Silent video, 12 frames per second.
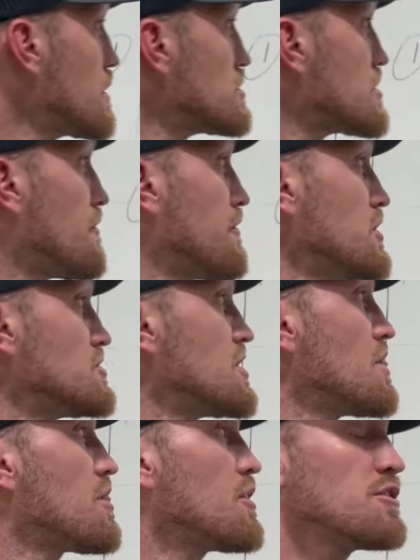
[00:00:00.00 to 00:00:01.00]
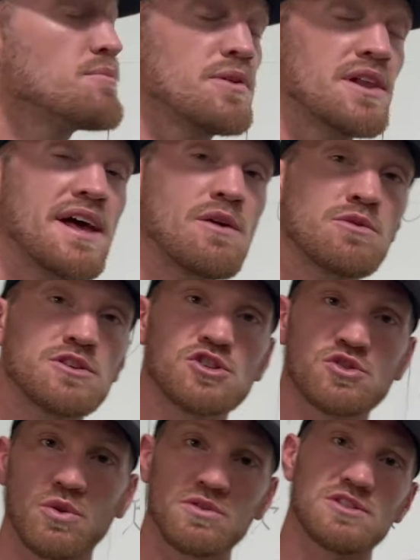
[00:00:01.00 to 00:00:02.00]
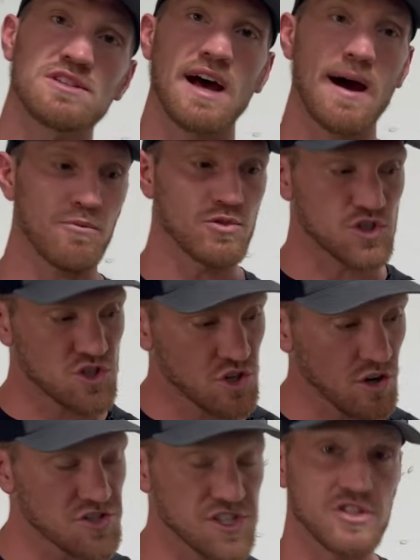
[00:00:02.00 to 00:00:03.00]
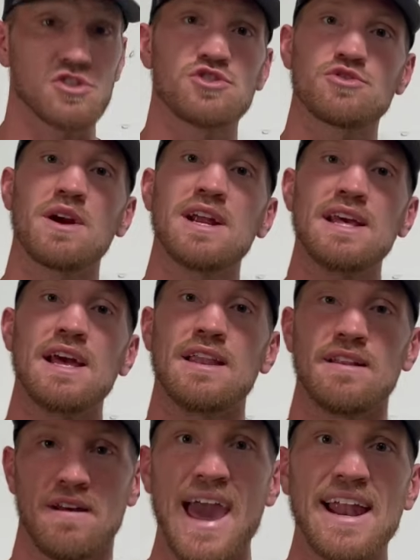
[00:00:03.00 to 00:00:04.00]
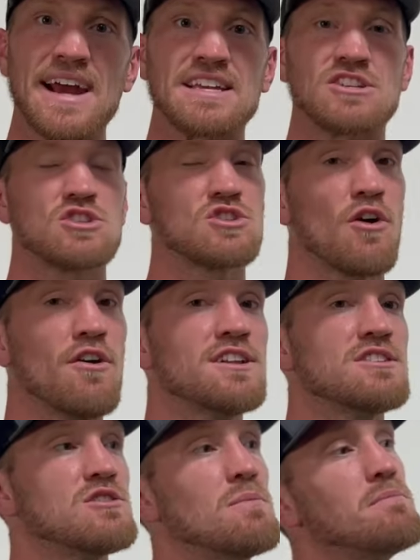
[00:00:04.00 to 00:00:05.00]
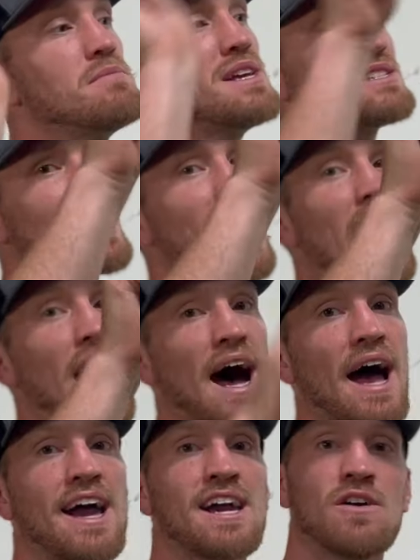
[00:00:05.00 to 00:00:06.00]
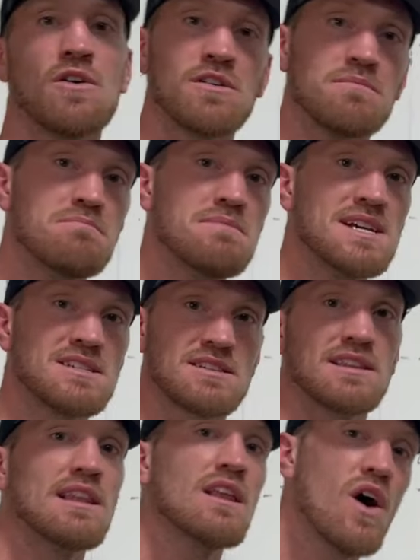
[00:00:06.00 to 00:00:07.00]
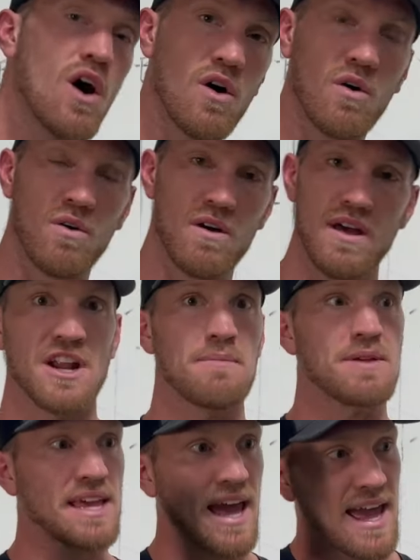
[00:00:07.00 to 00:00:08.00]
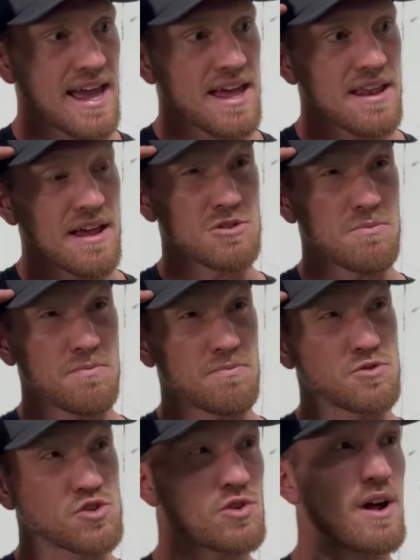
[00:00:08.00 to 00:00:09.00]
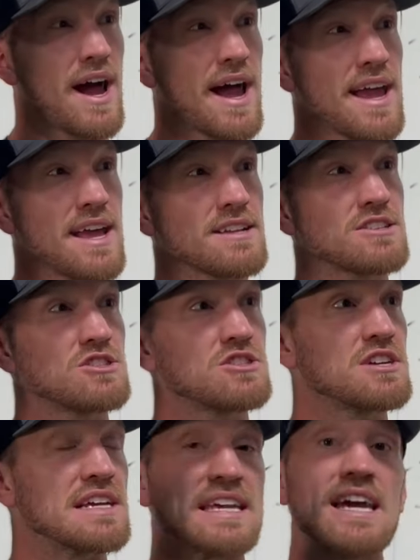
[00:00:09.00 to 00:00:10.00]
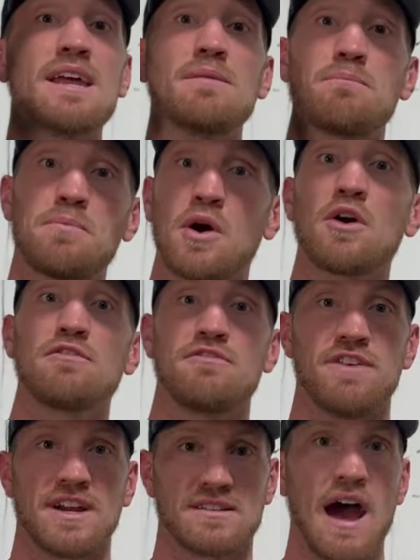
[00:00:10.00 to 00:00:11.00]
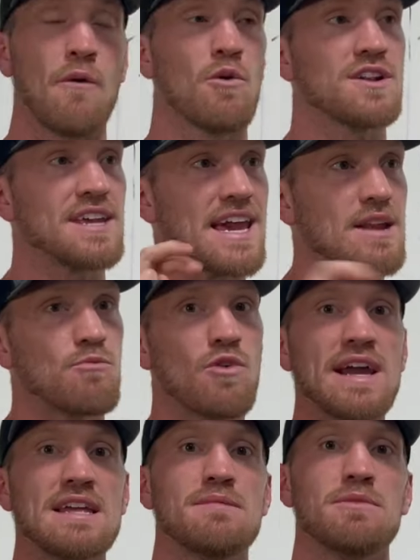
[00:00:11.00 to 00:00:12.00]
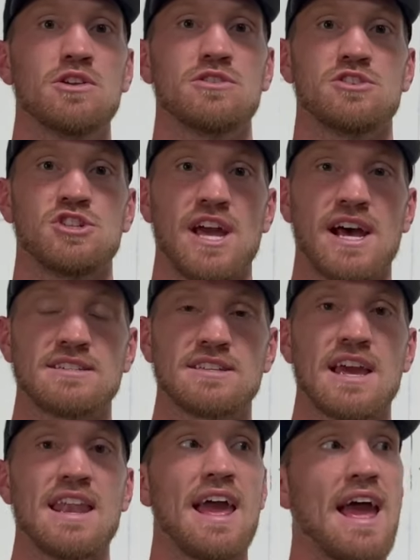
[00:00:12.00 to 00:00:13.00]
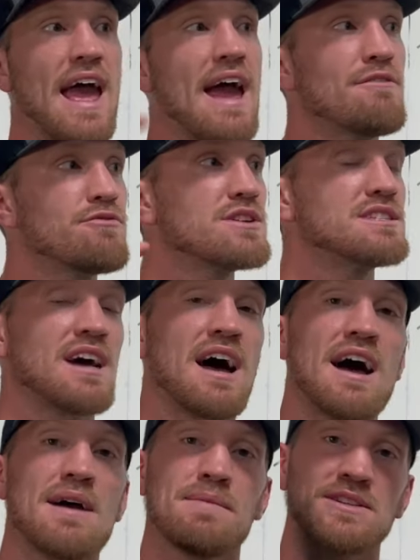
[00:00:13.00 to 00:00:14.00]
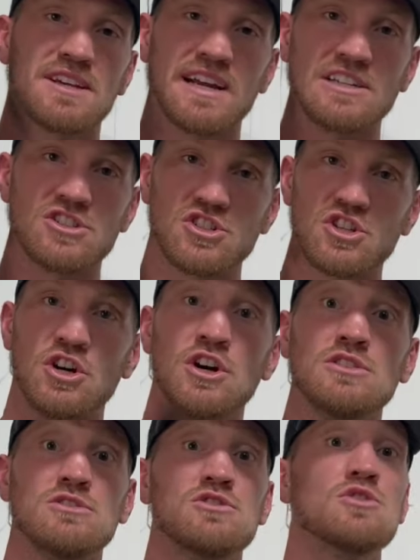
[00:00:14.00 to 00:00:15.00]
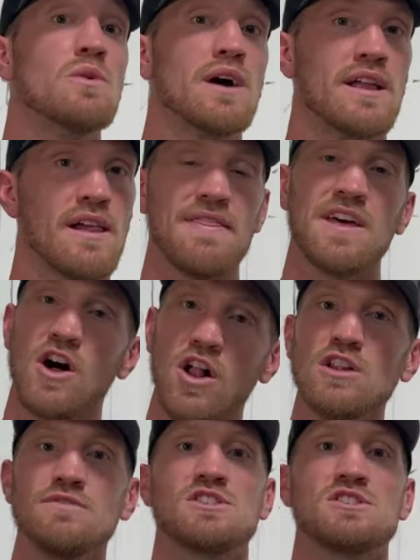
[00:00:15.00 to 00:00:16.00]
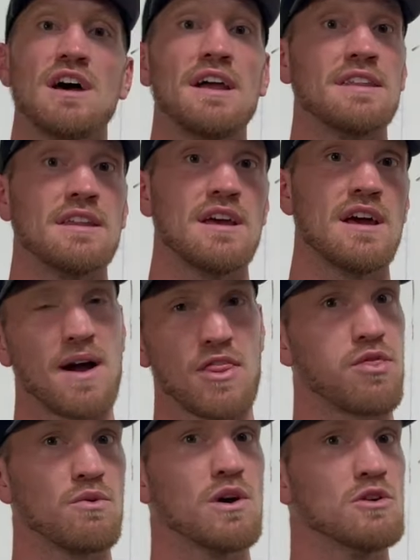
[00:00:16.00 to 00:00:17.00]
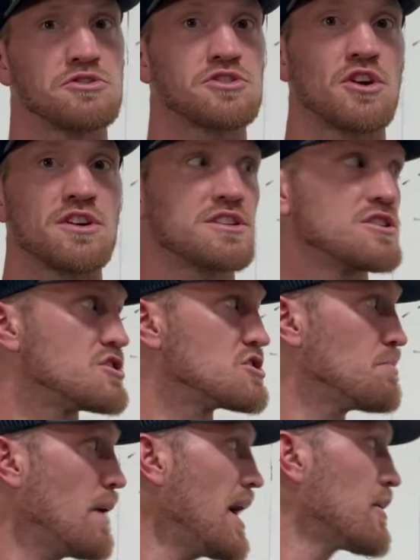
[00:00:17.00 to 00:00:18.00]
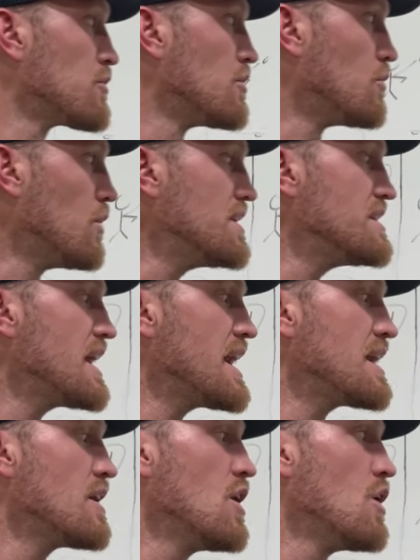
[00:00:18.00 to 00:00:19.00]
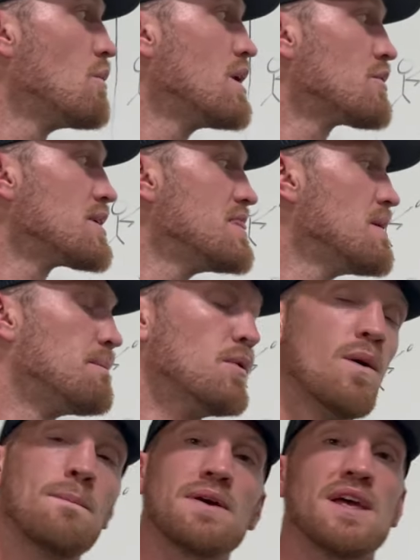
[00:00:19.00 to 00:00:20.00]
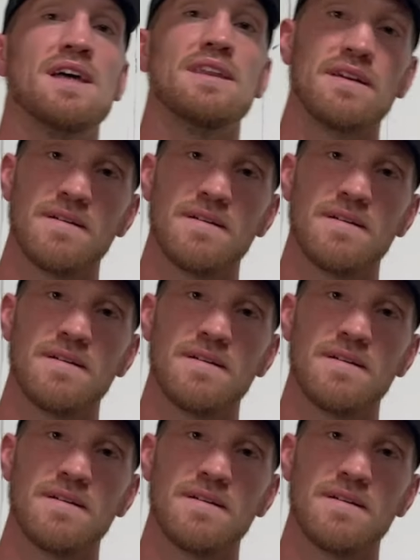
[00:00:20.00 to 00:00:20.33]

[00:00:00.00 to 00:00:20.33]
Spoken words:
was a first and third play where the shortstop was charging straight in, and I started to miss high or miss low, and I began to try to get it perfect. I wanted to hit him right in the middle of the chest, and every time it's like I just couldn't do it. And then all of a sudden, my throws started to spiral. One day, we were in the bullpen,